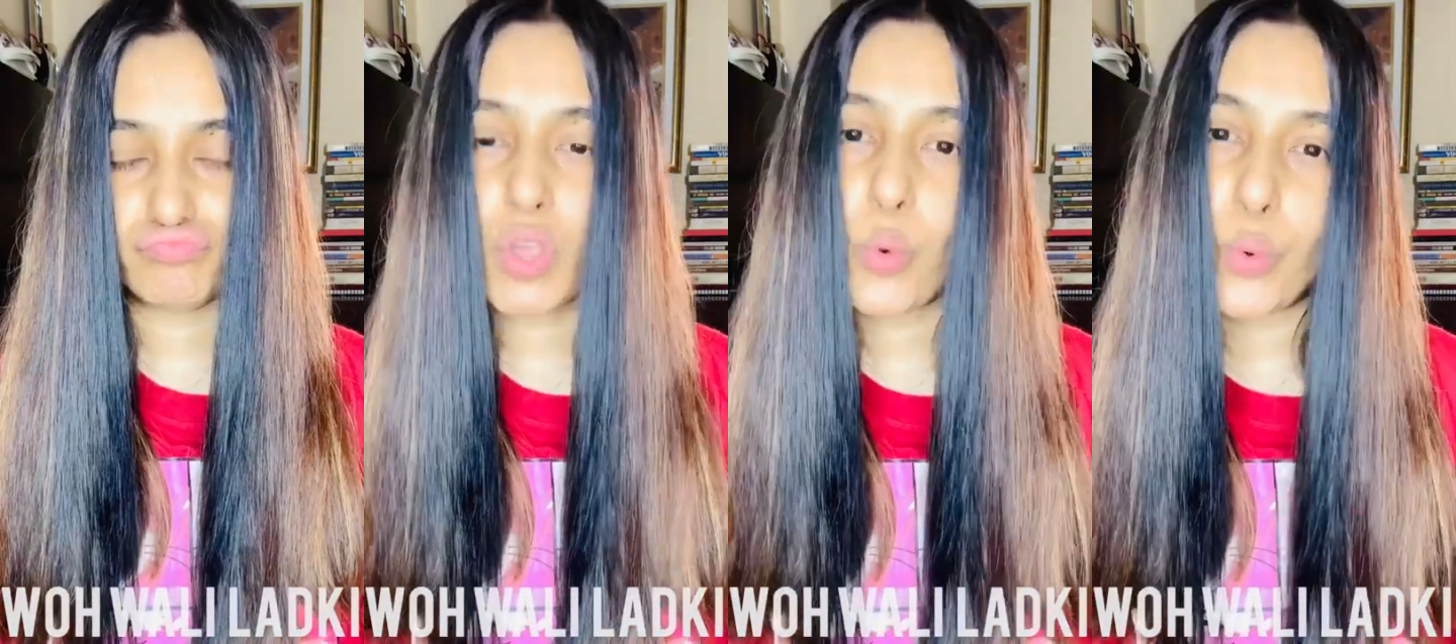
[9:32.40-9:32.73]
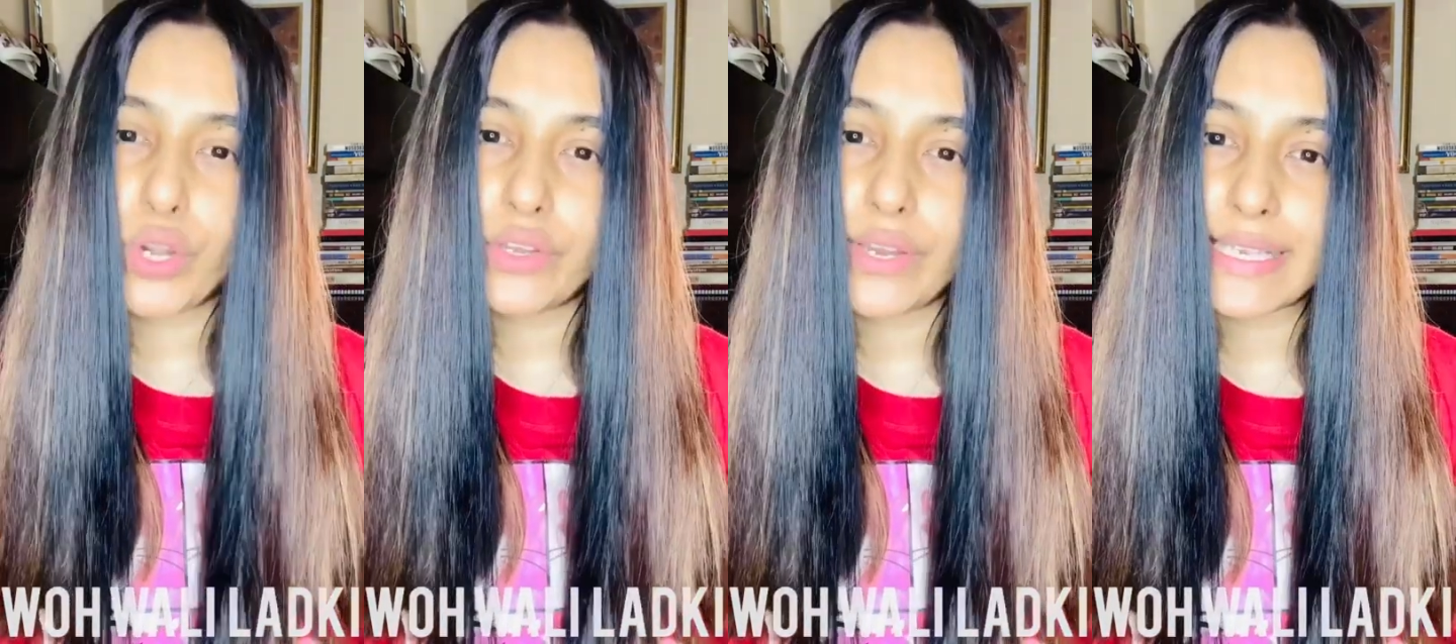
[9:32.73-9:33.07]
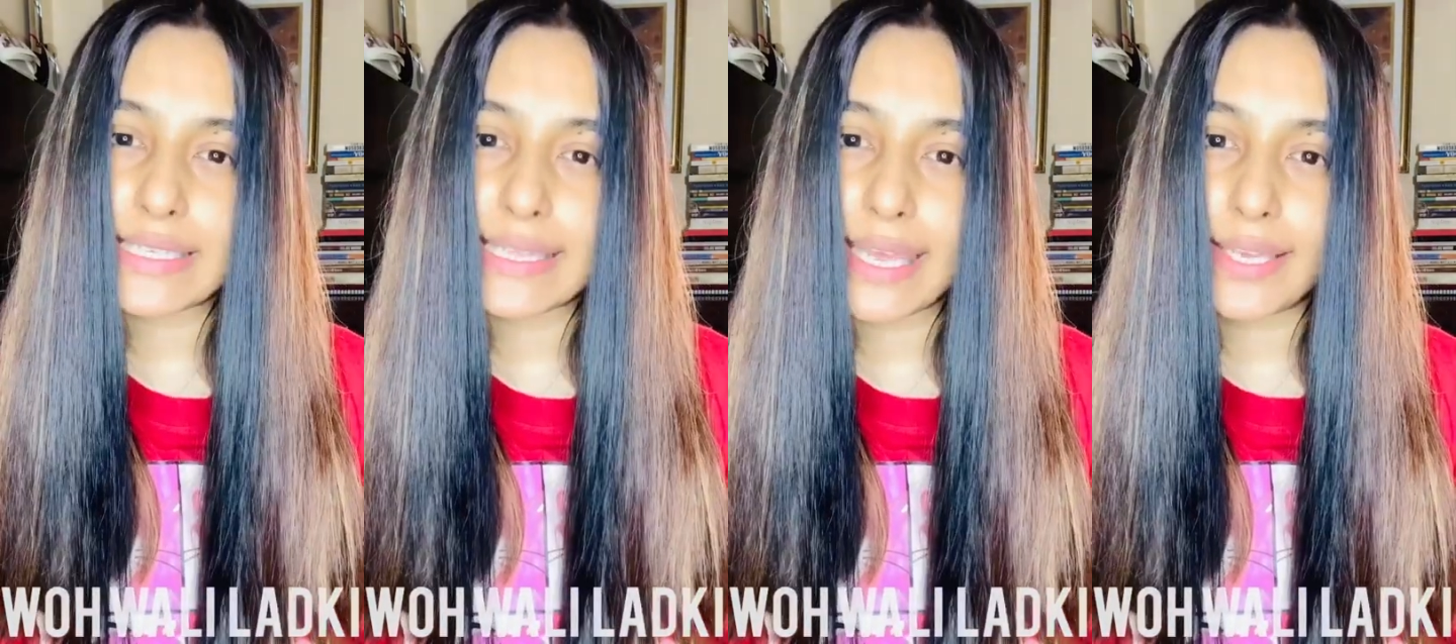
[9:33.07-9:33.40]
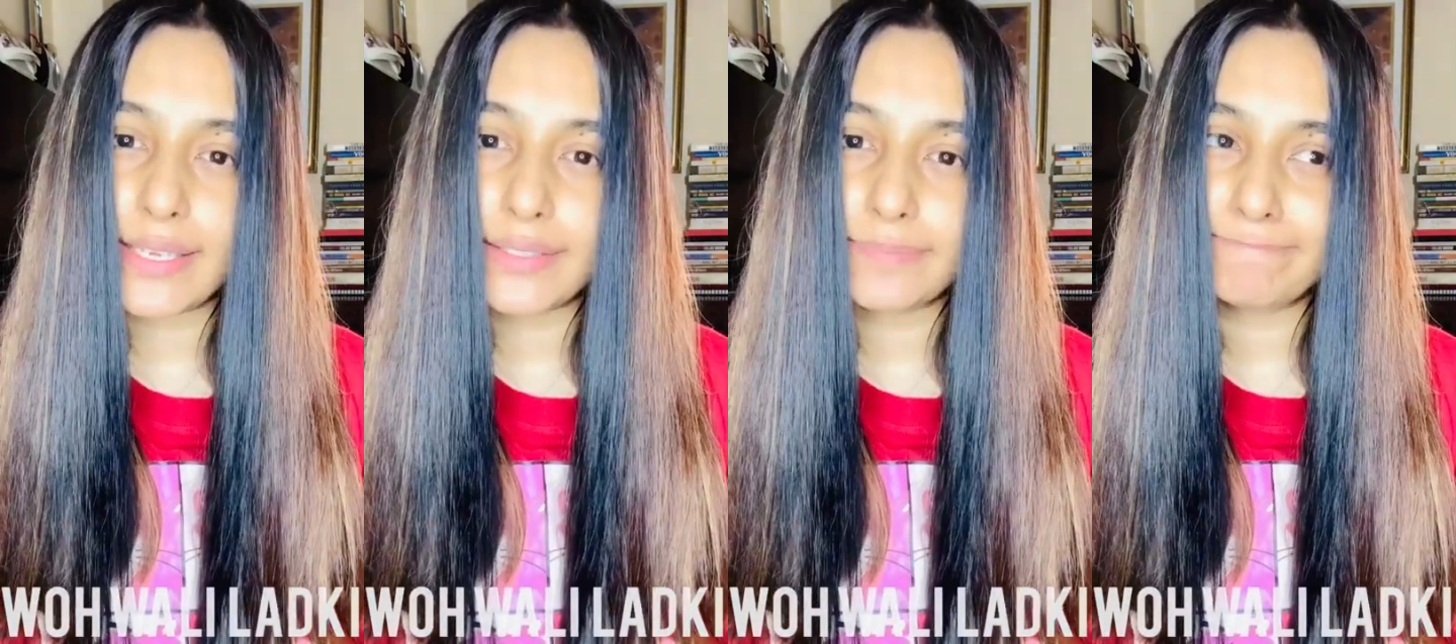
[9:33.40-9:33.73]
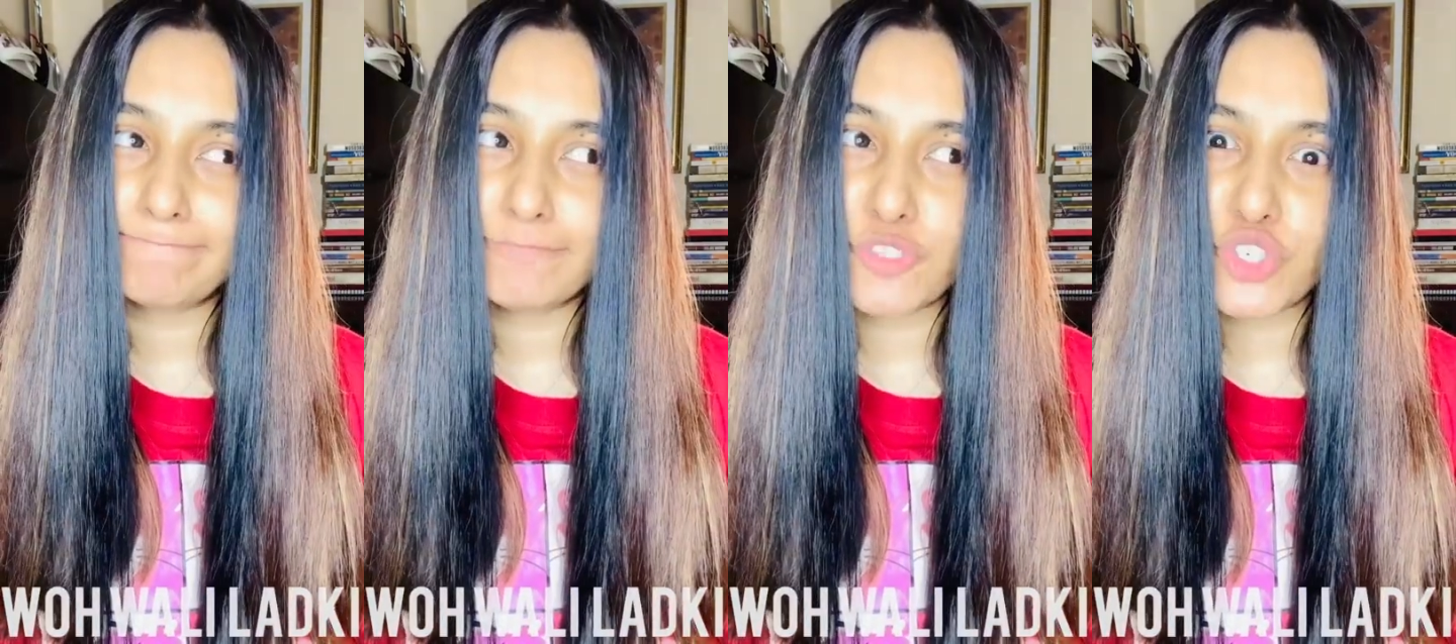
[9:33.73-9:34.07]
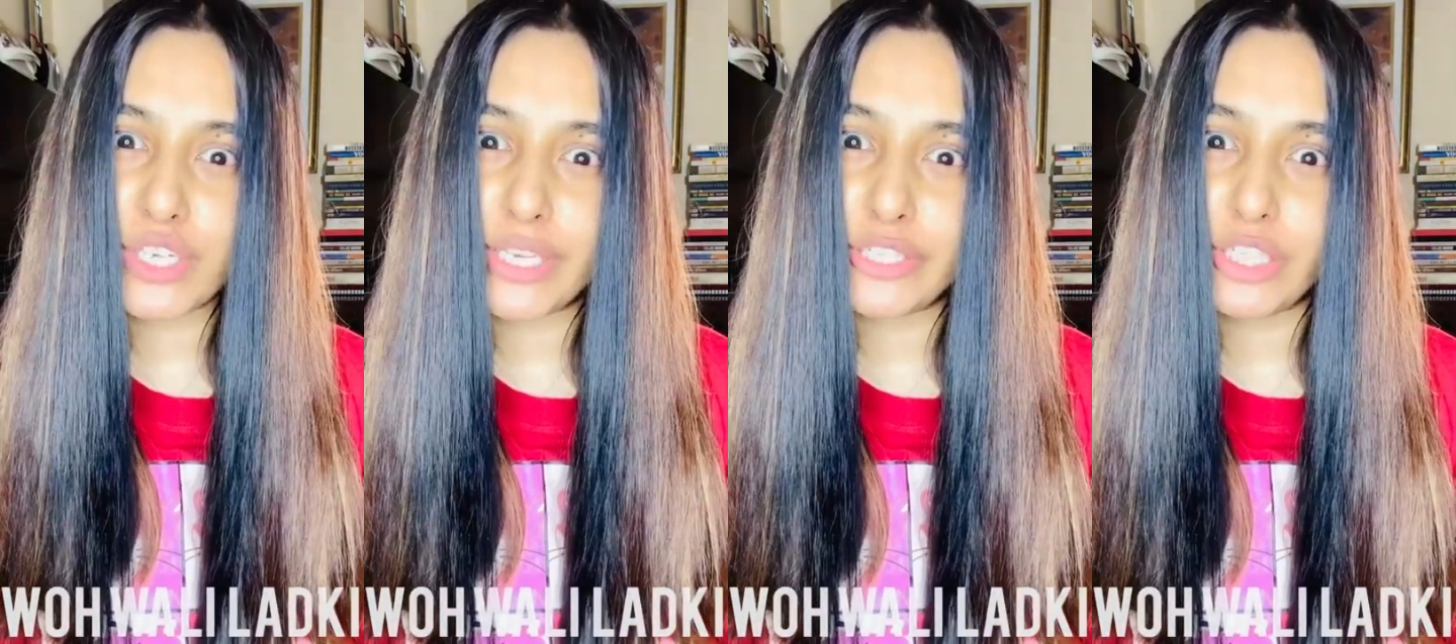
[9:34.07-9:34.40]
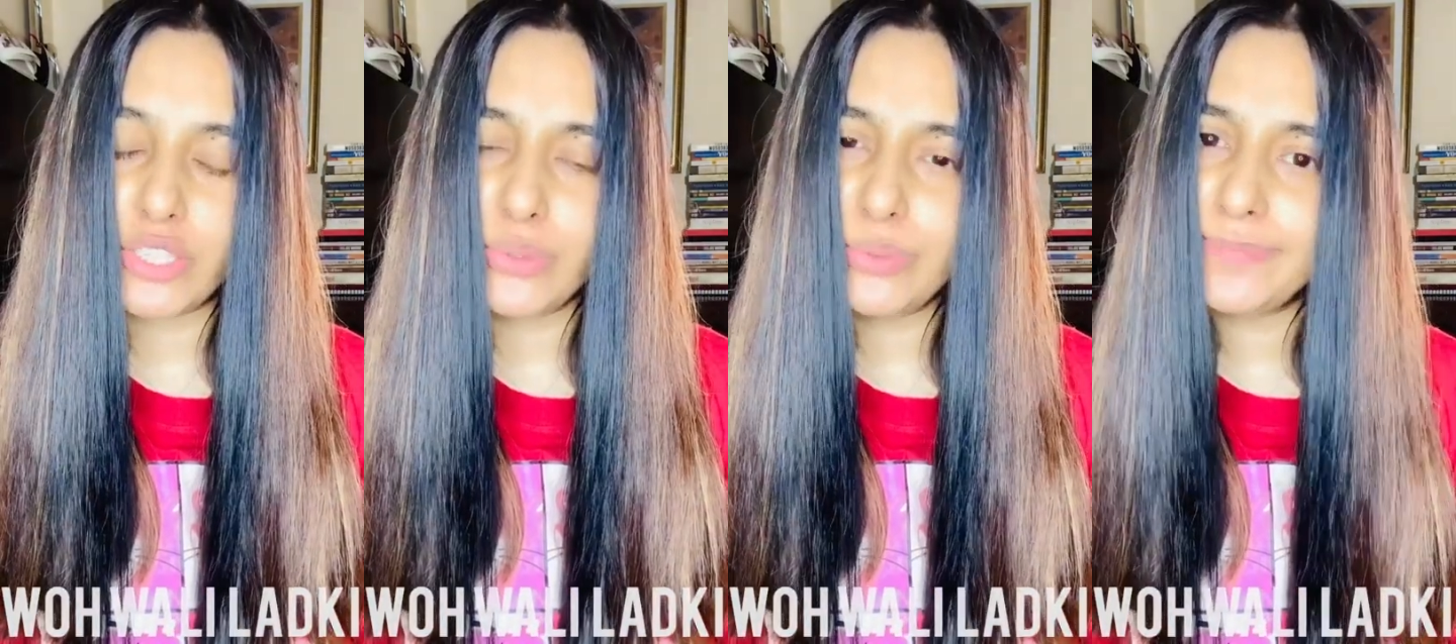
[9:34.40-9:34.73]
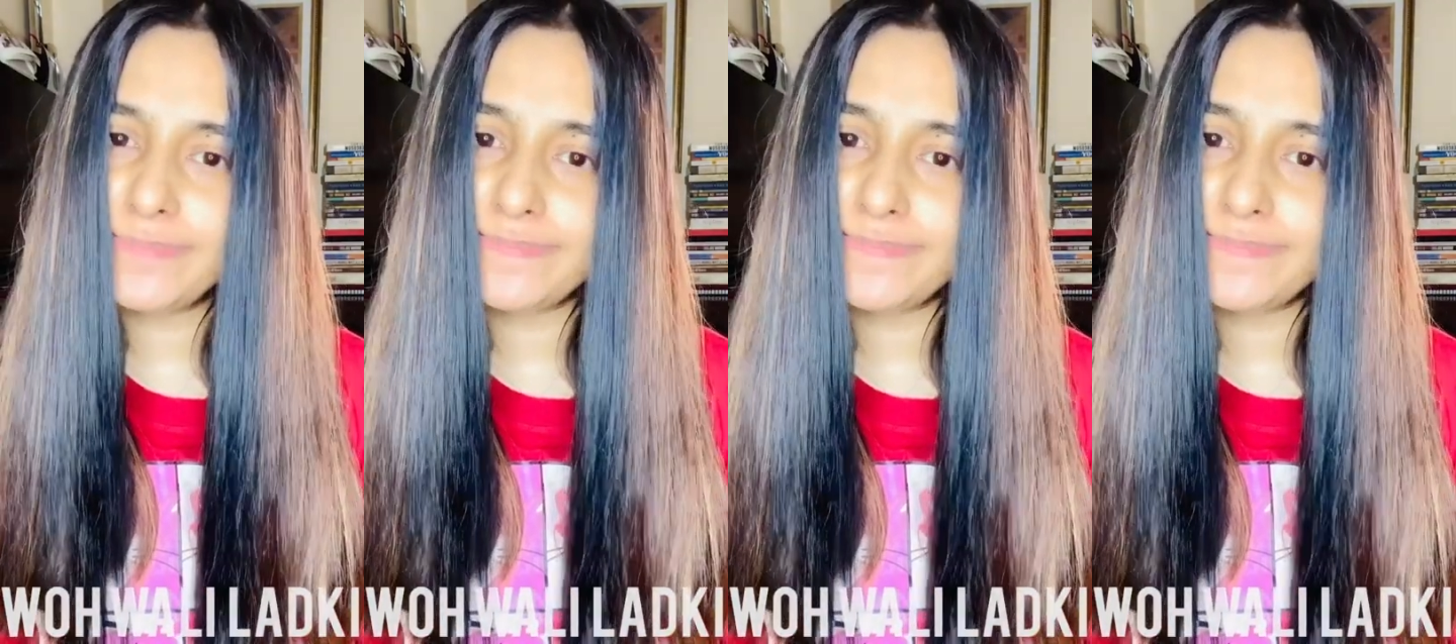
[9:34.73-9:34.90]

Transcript: what do you guys think? Should I redo?